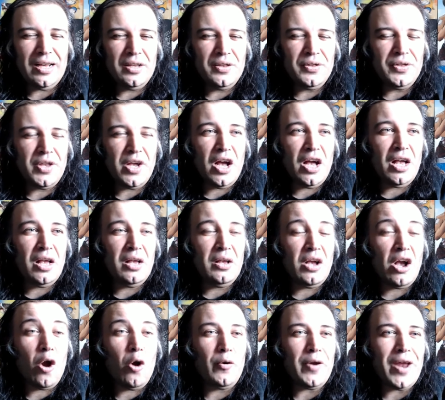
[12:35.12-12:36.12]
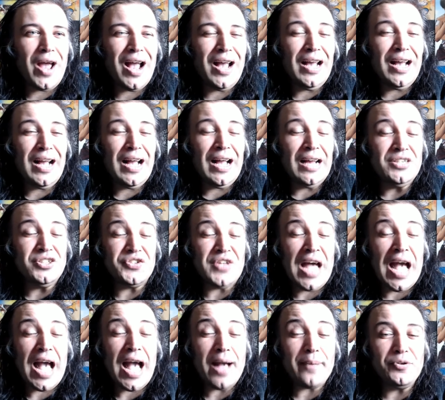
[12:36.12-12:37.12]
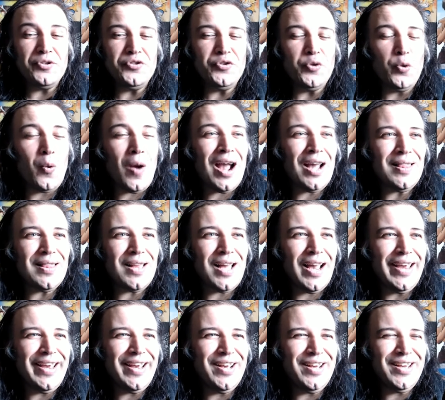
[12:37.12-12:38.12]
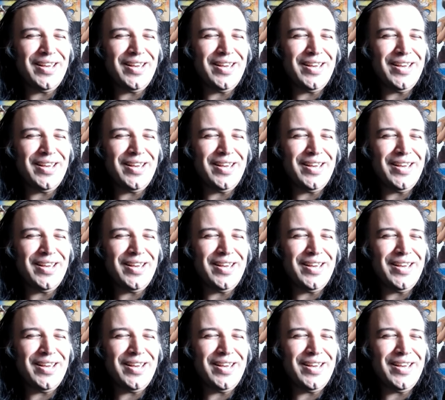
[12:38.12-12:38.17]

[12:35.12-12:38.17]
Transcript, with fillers: the Oda just happened to highlight